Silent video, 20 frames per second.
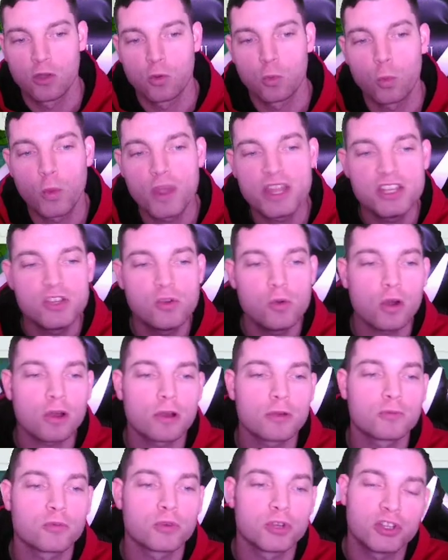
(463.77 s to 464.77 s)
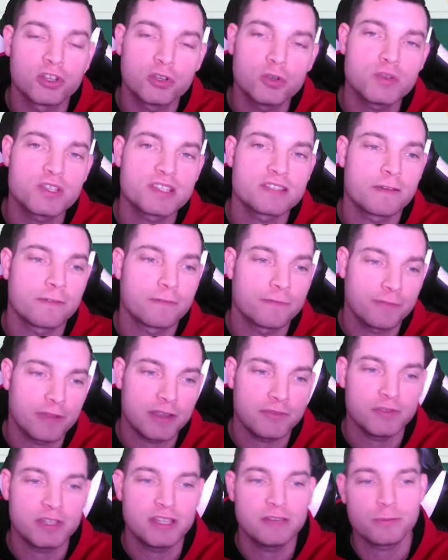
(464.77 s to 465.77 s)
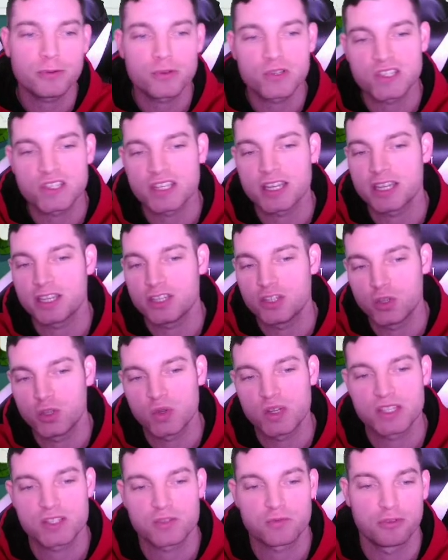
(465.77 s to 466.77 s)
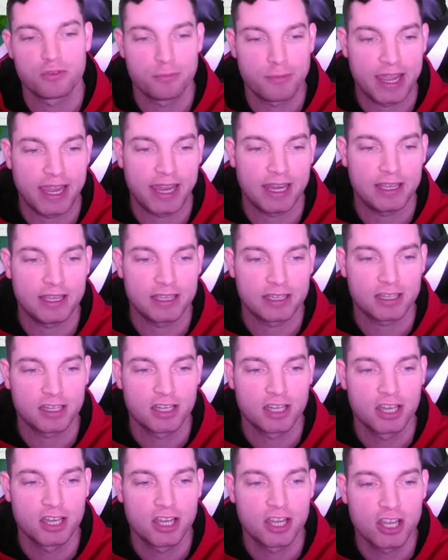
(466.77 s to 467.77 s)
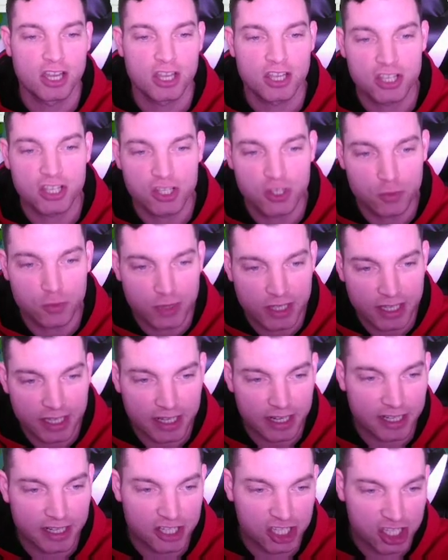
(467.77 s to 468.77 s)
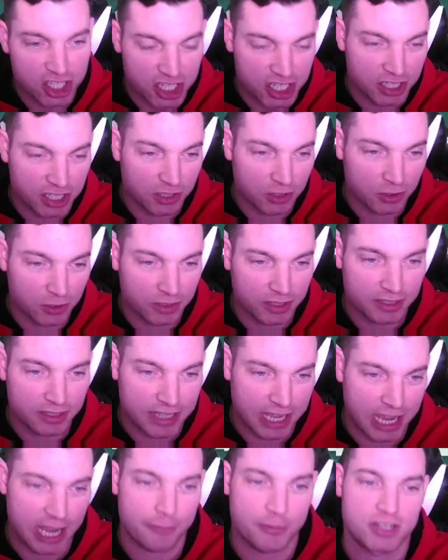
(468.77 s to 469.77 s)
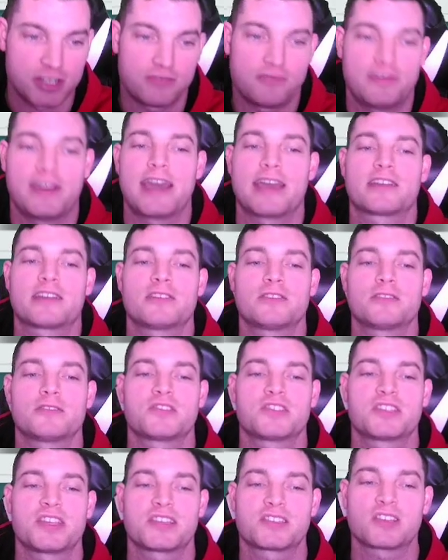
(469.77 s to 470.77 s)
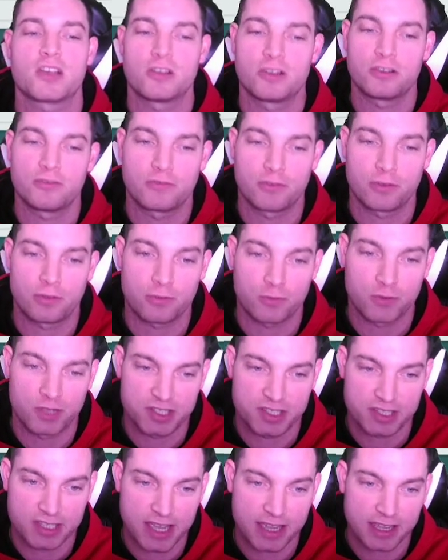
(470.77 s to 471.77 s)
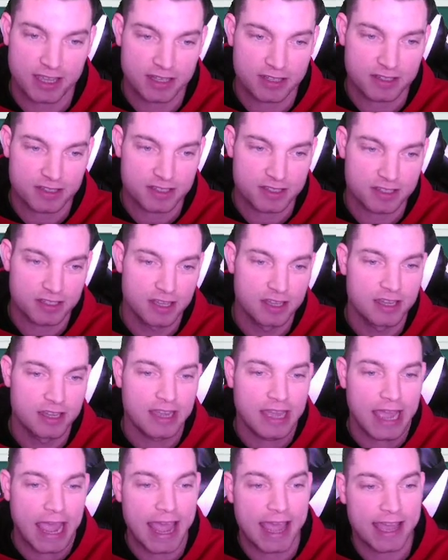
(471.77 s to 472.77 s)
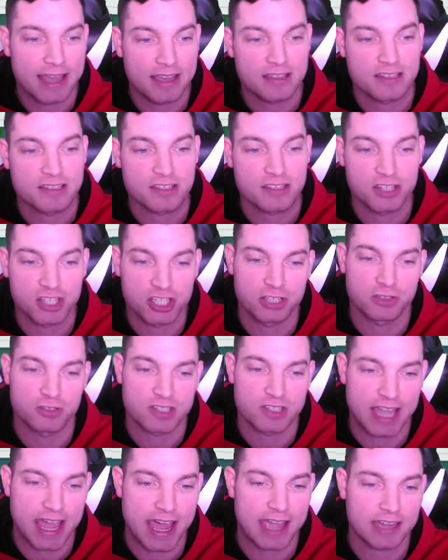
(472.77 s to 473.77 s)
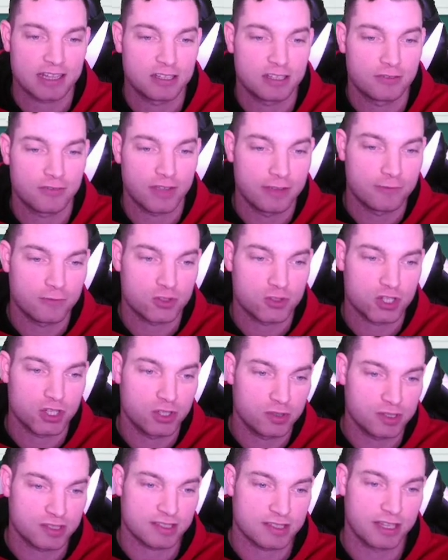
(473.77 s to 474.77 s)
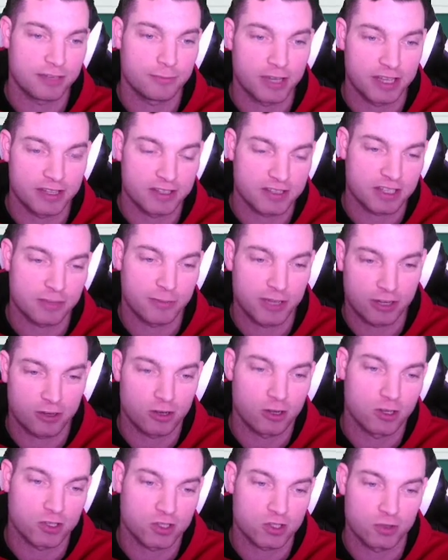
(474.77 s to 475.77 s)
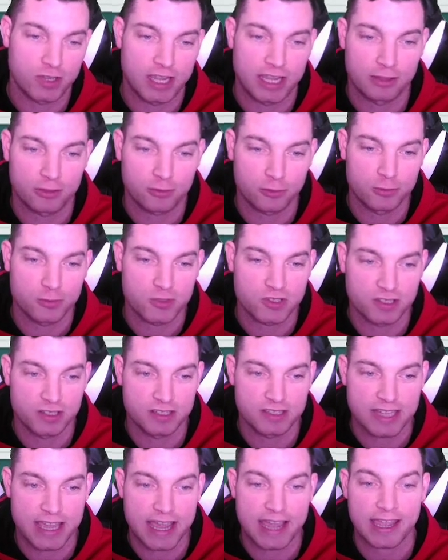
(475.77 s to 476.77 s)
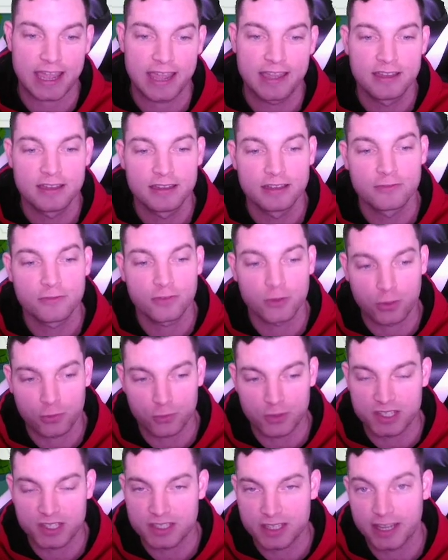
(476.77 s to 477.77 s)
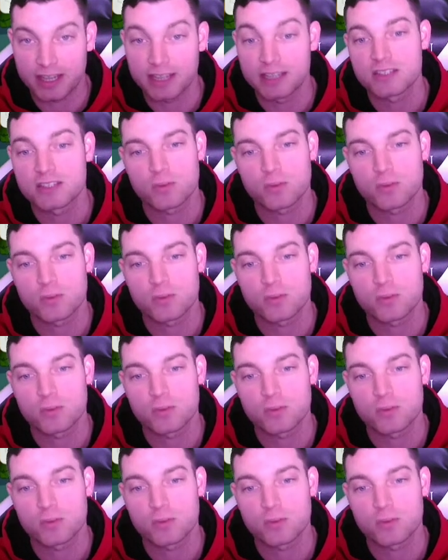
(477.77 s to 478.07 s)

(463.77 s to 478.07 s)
When you are reduced to 50% units remaining, you get a shield damage factor 600 for 3 seconds. As the shield is active, infantry units led by this commander also gain 3% attack for 3 seconds.